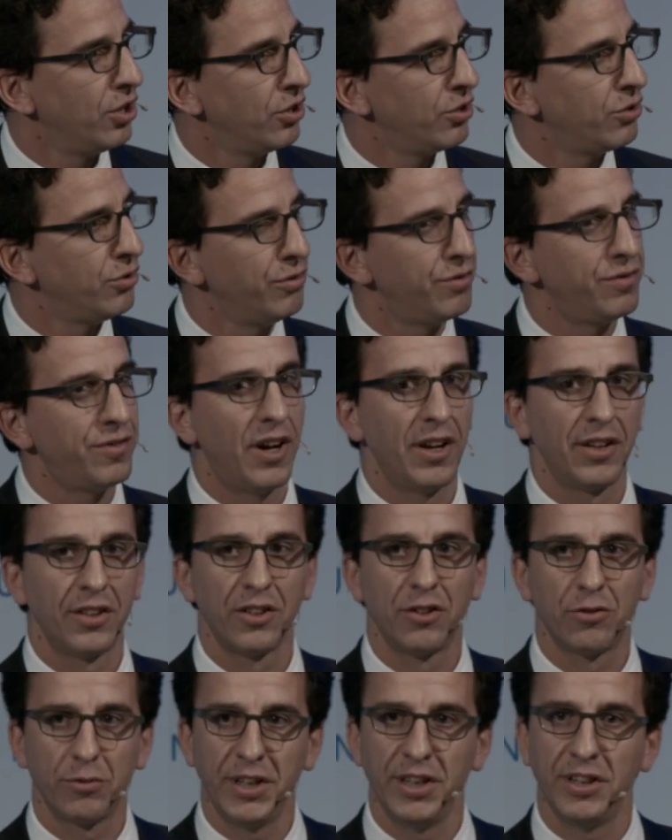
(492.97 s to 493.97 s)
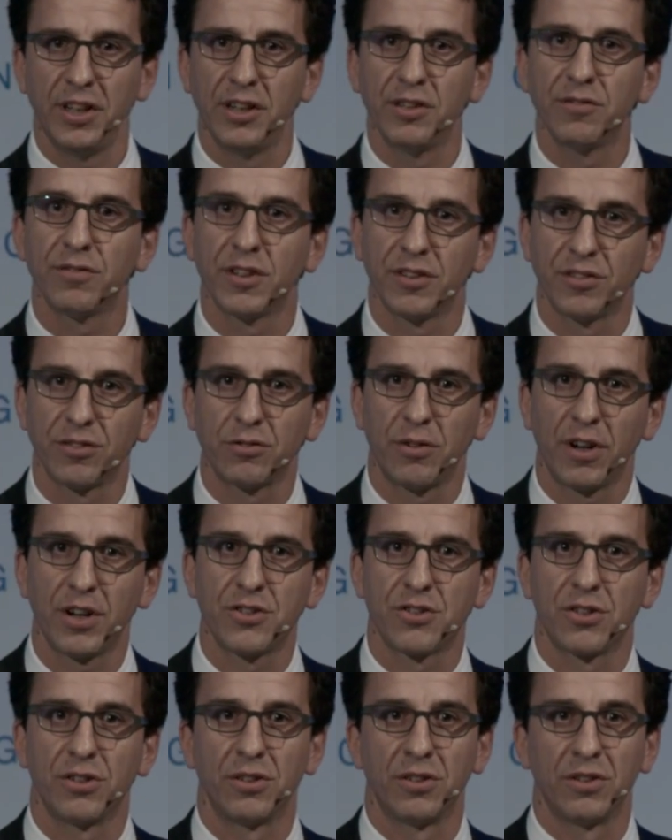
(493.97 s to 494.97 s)
to fund green
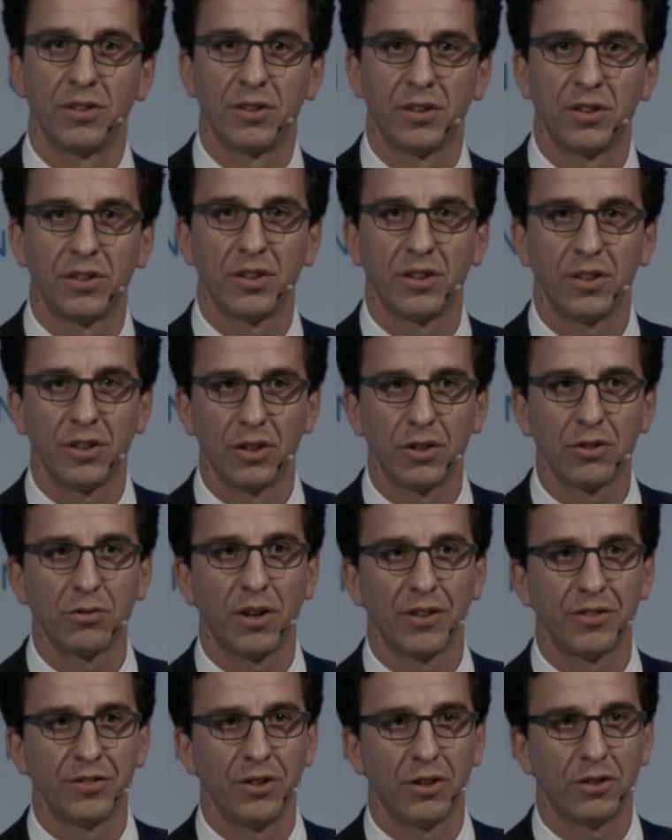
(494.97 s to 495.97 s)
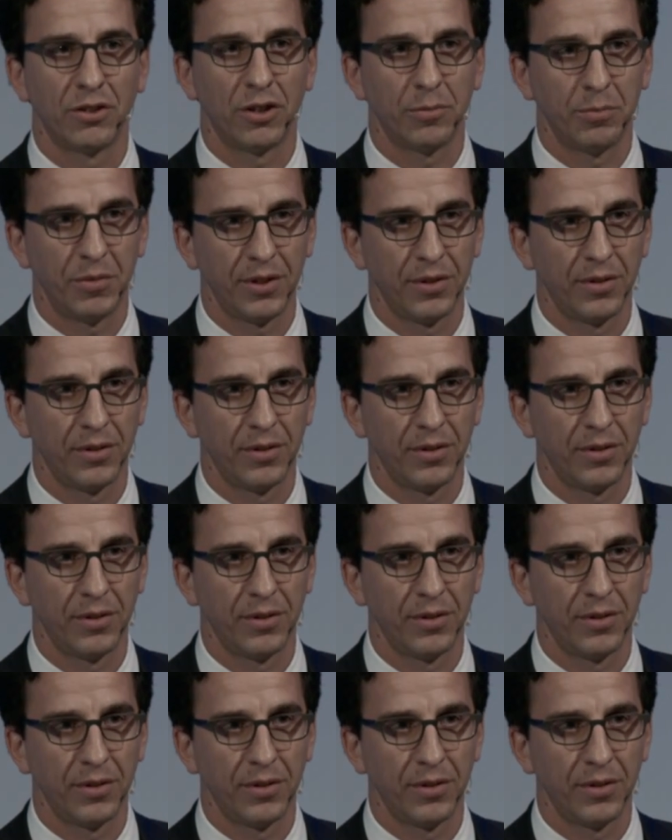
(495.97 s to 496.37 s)
infrastructure across Europe.